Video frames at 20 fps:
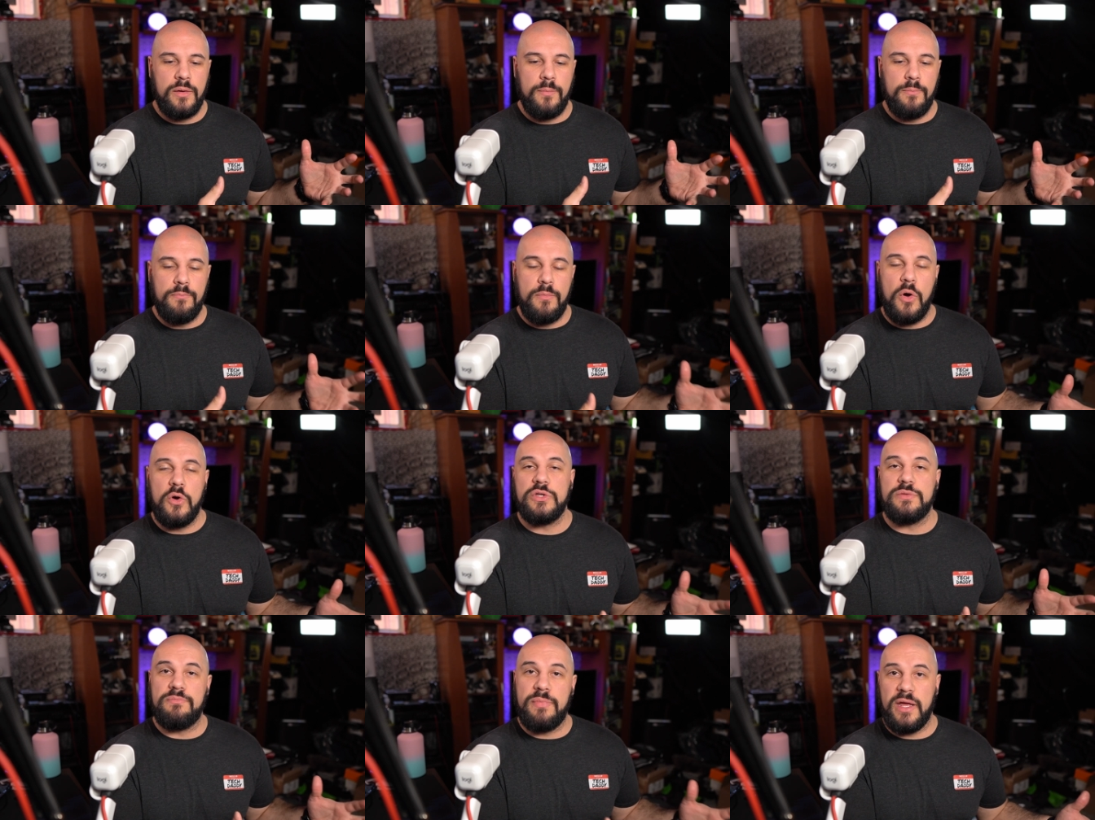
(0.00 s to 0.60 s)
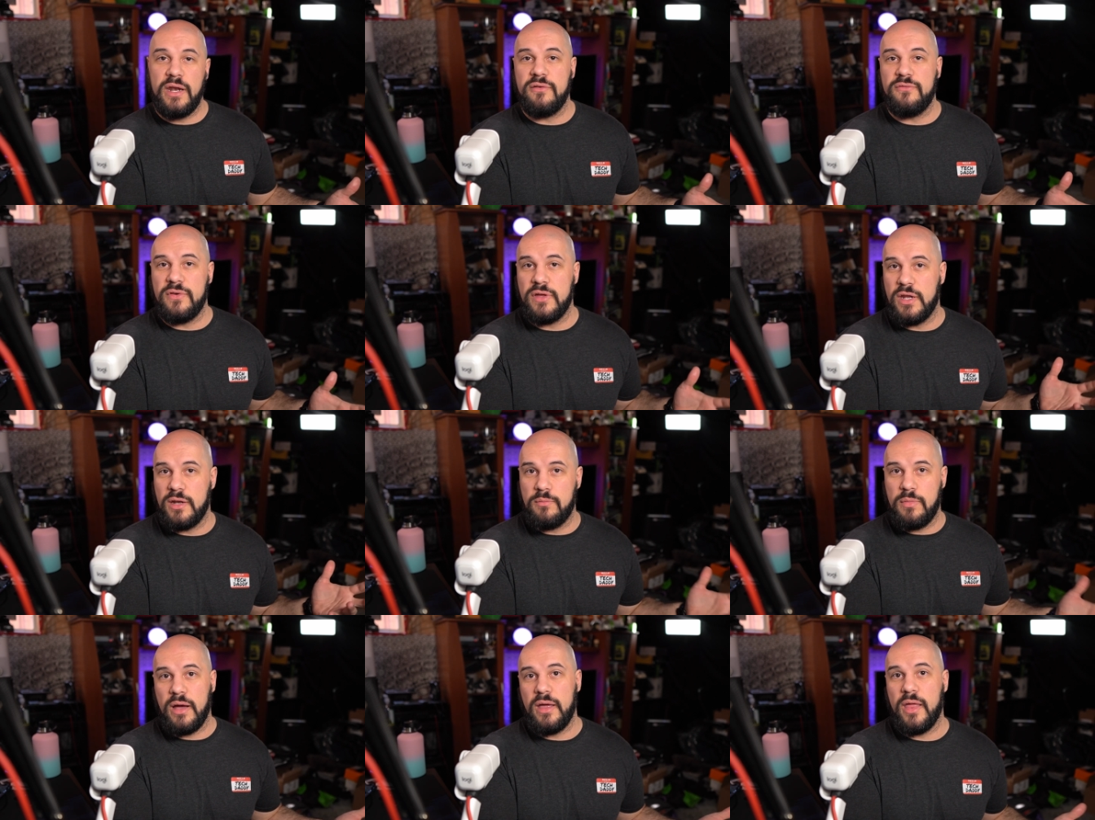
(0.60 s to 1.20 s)
most
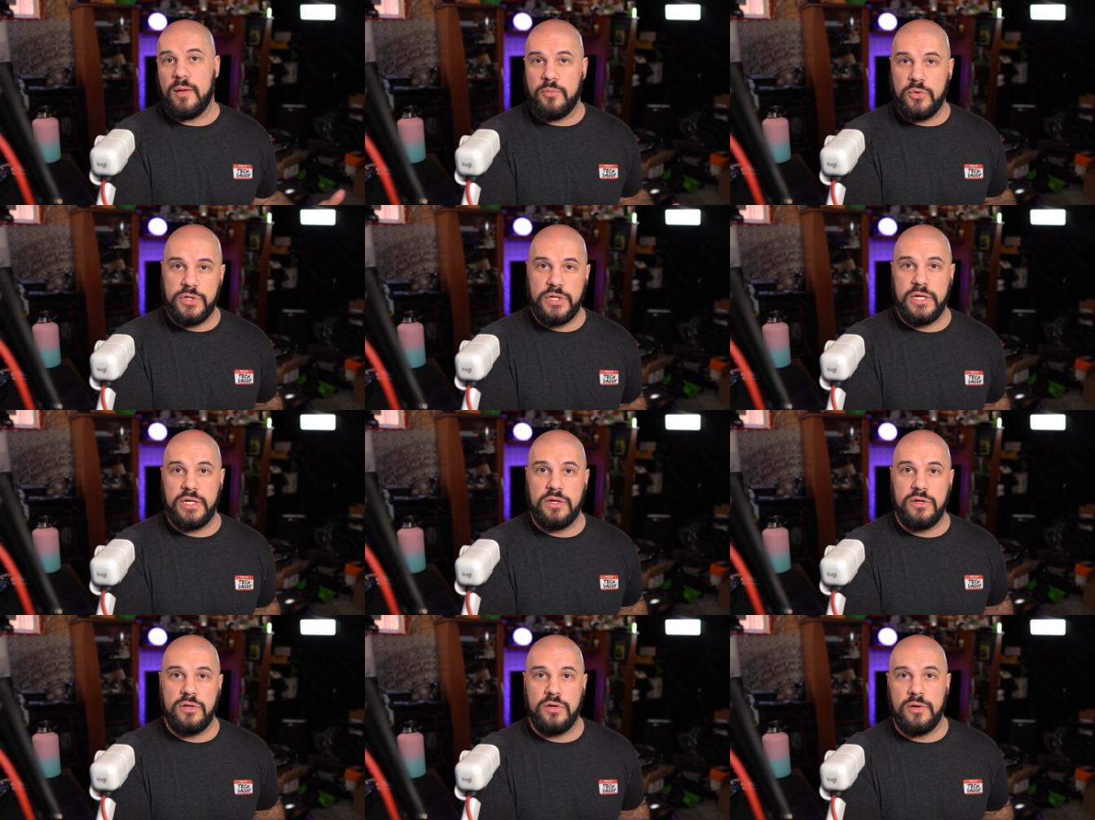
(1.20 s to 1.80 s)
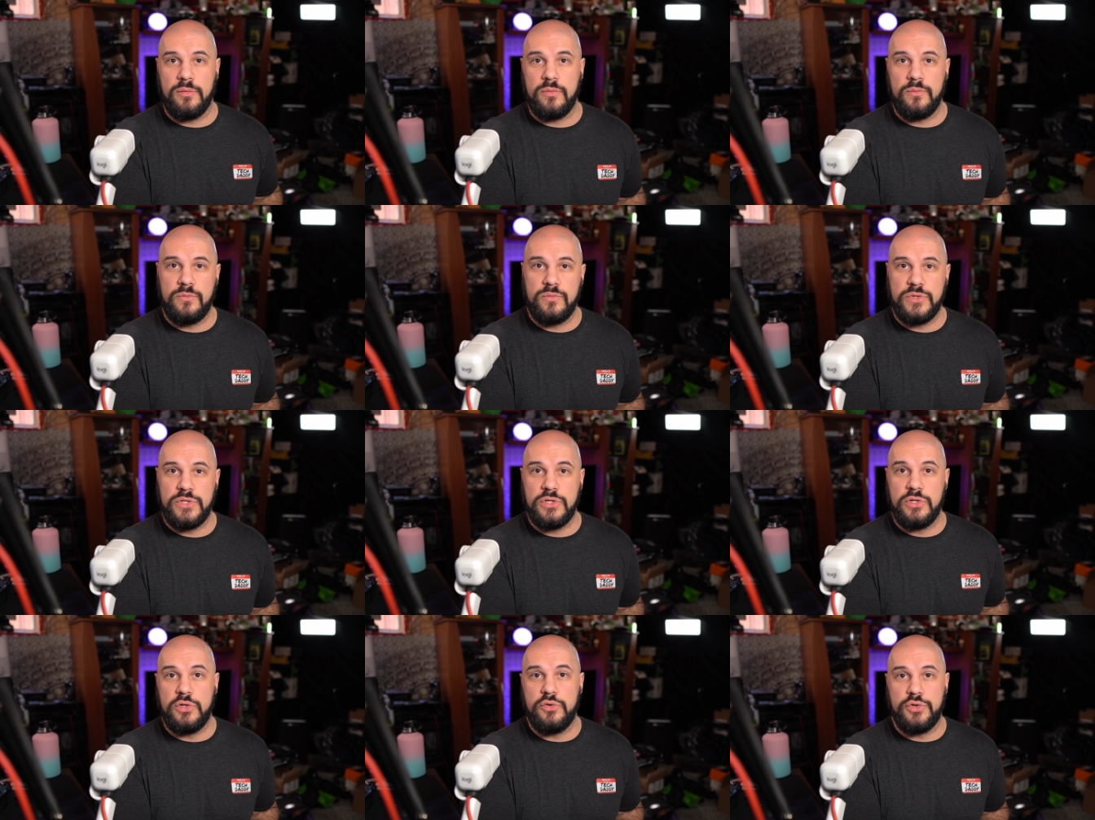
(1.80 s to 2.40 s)
benefited by that particular
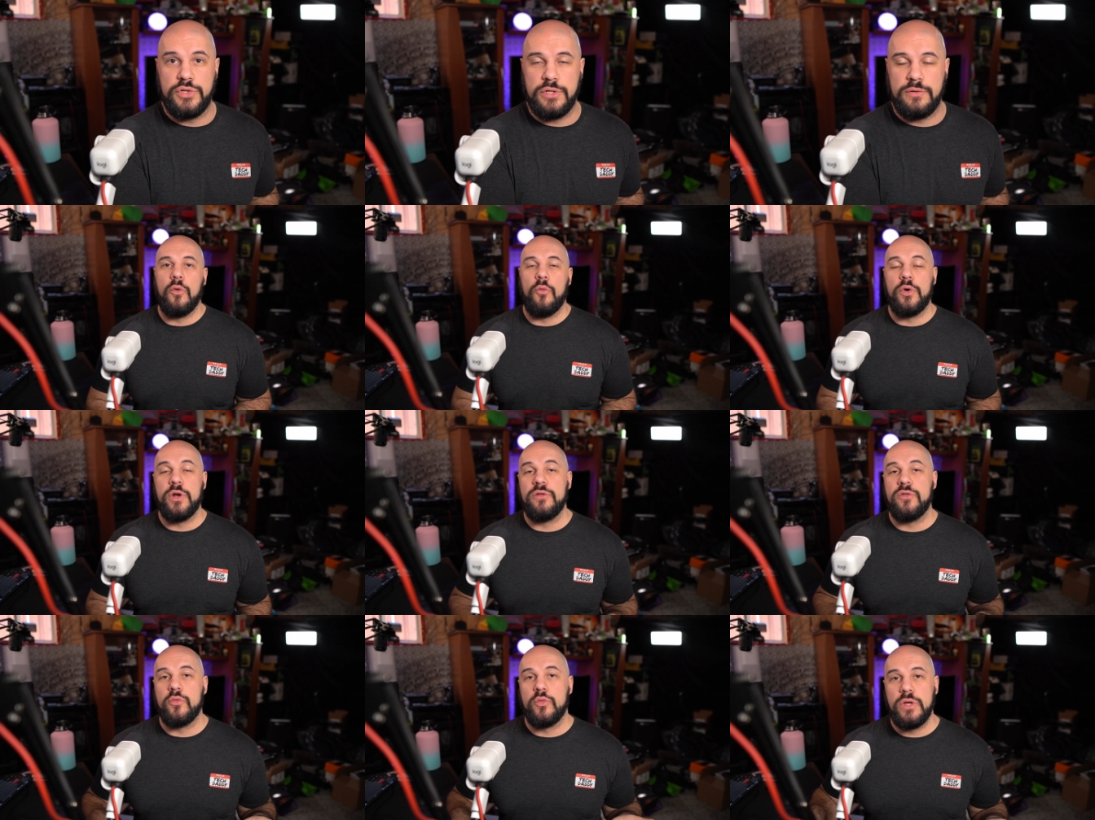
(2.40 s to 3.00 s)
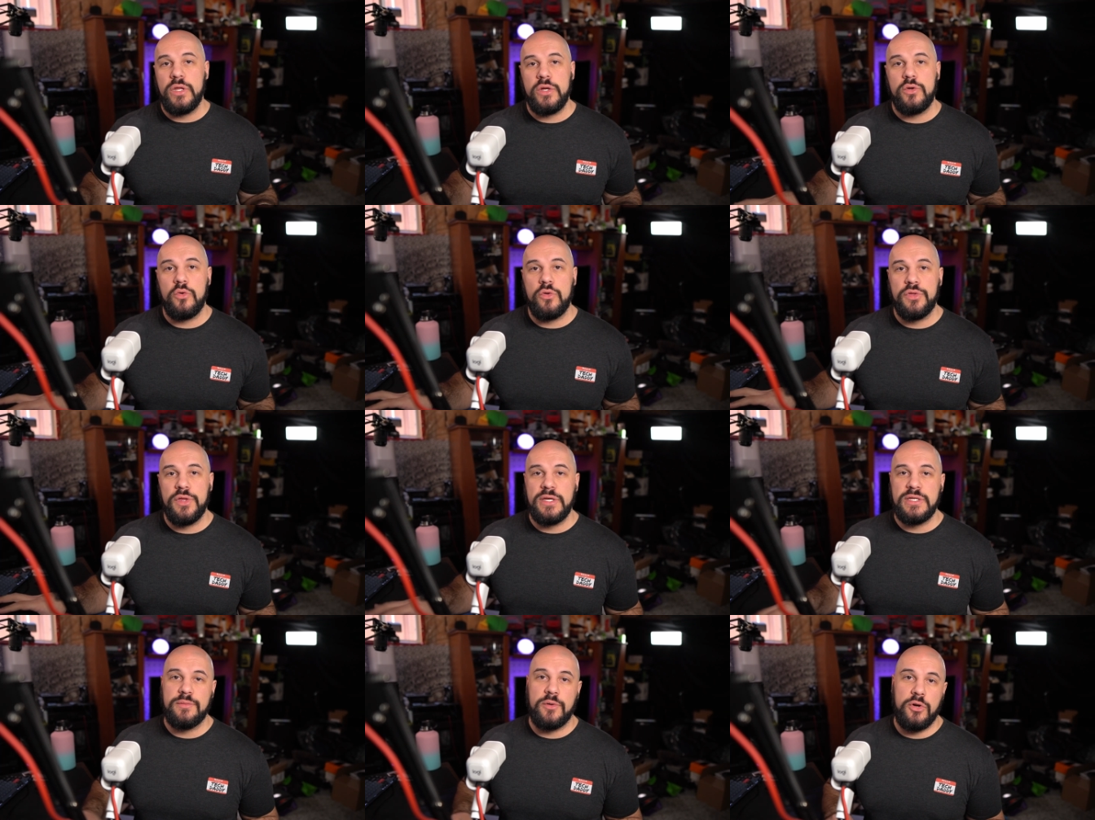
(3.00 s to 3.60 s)
solution. One of the really cool
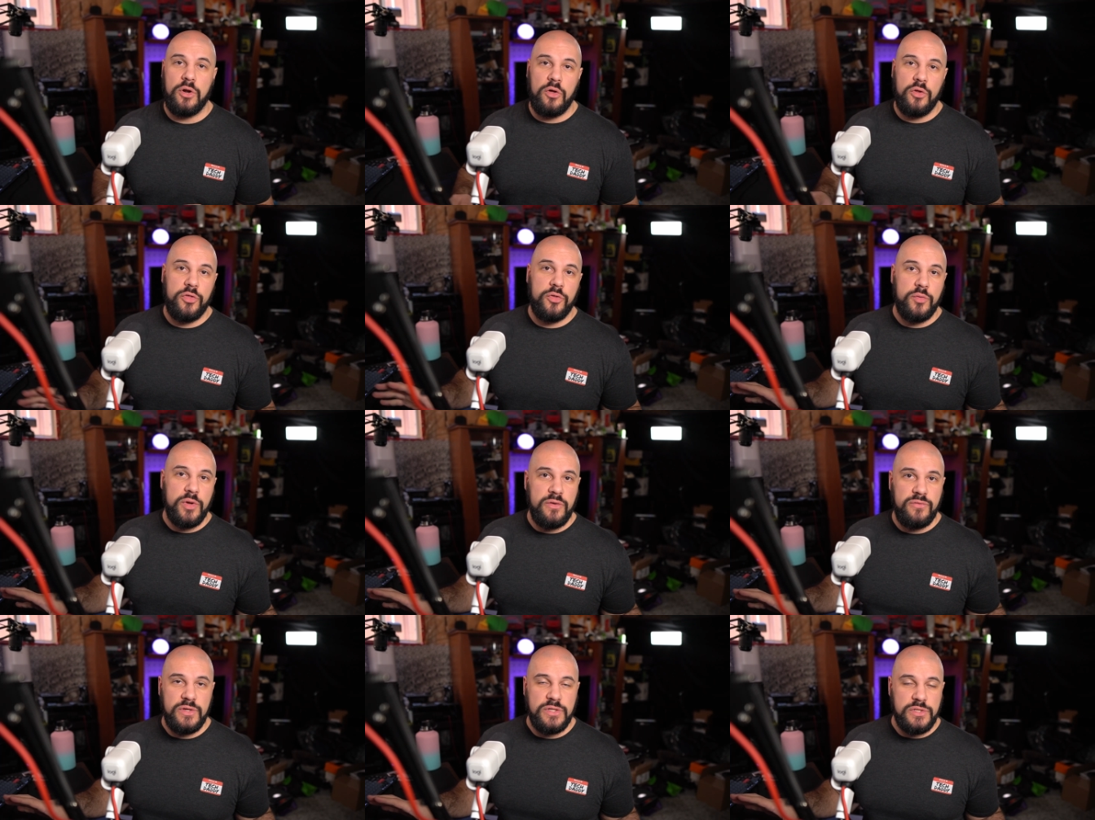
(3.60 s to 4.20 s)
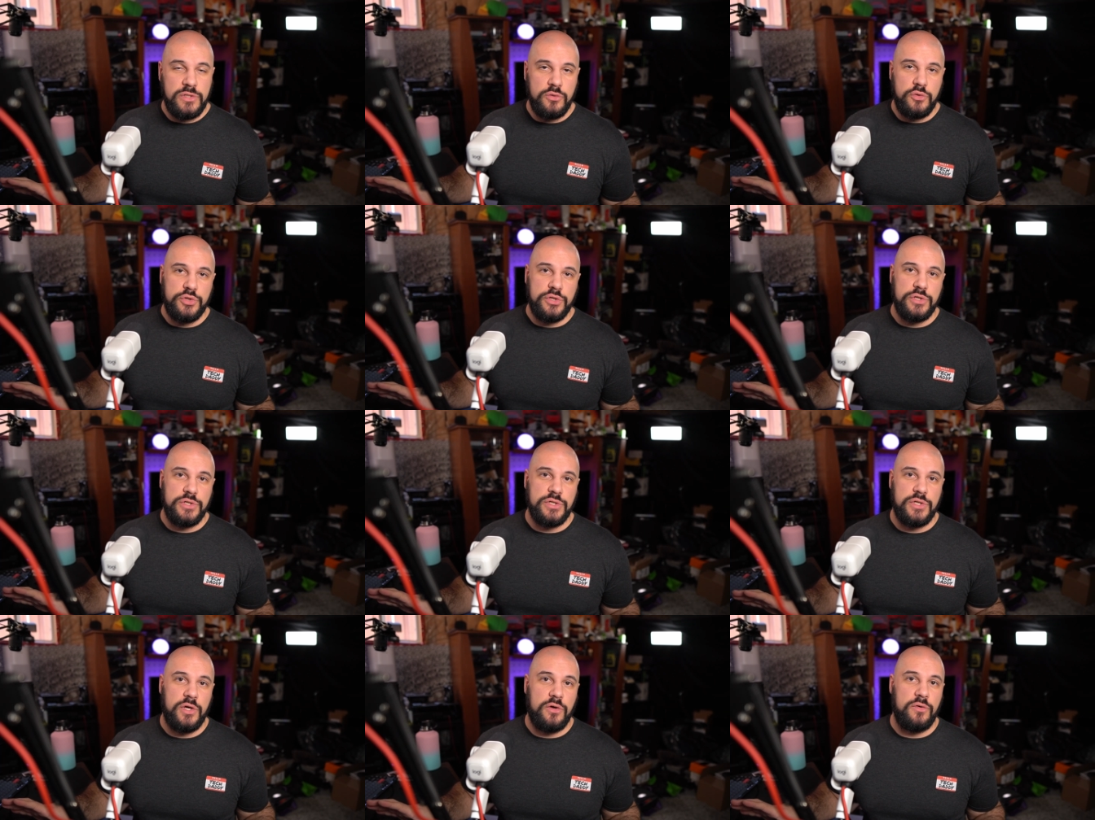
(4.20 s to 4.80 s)
things about all three of these
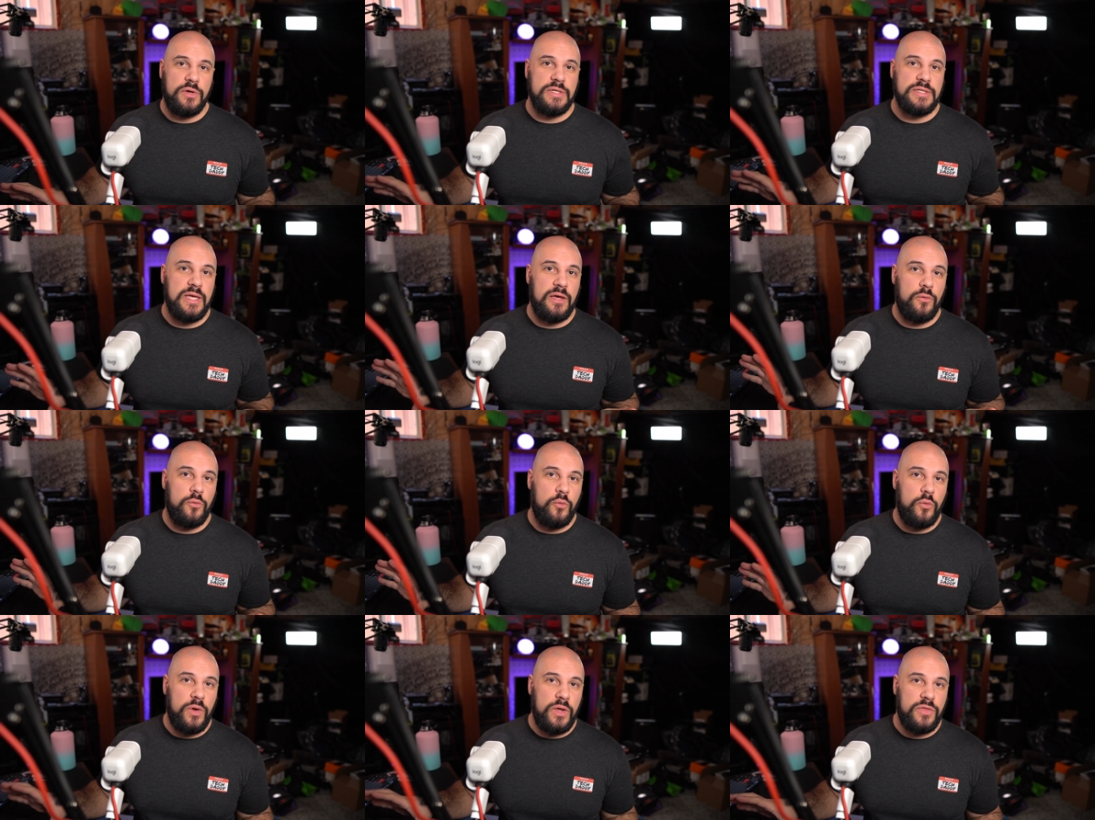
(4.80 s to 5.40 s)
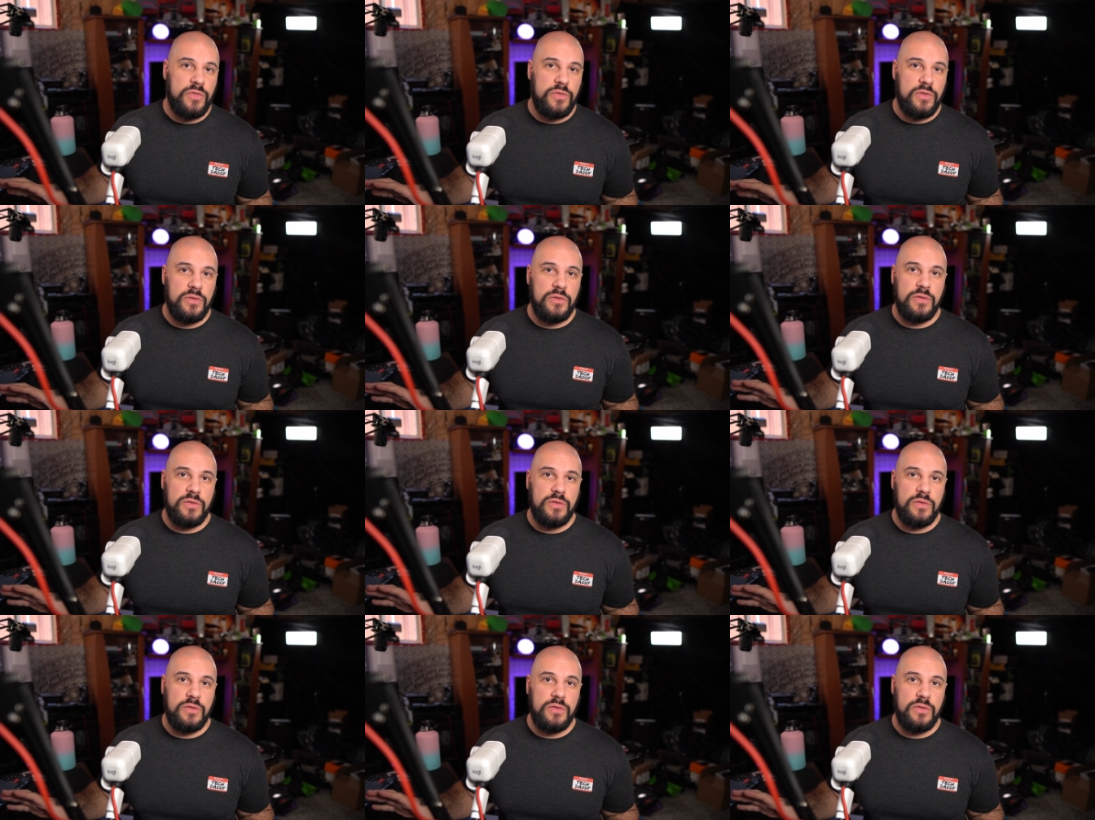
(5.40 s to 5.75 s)
solutions though, is that with